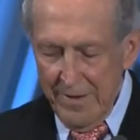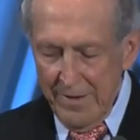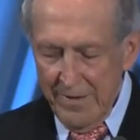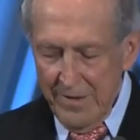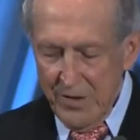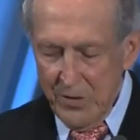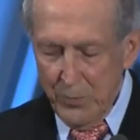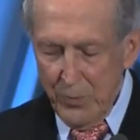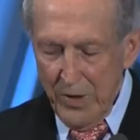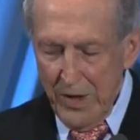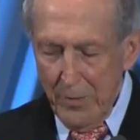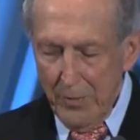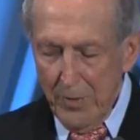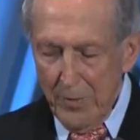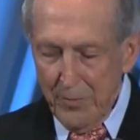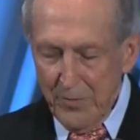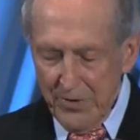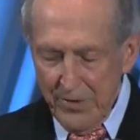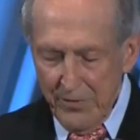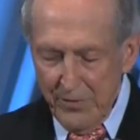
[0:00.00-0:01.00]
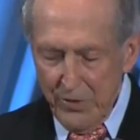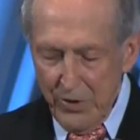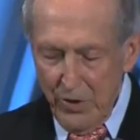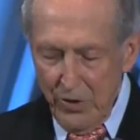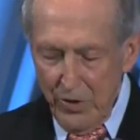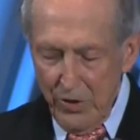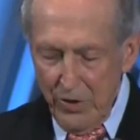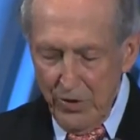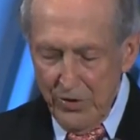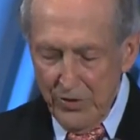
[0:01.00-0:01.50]
These problems have
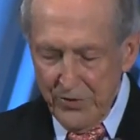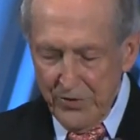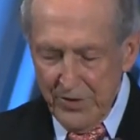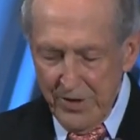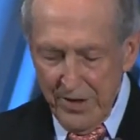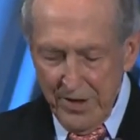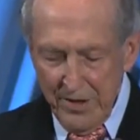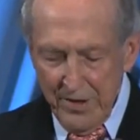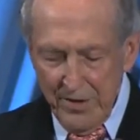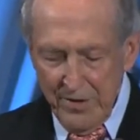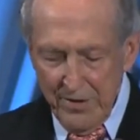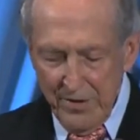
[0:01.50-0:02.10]
caused a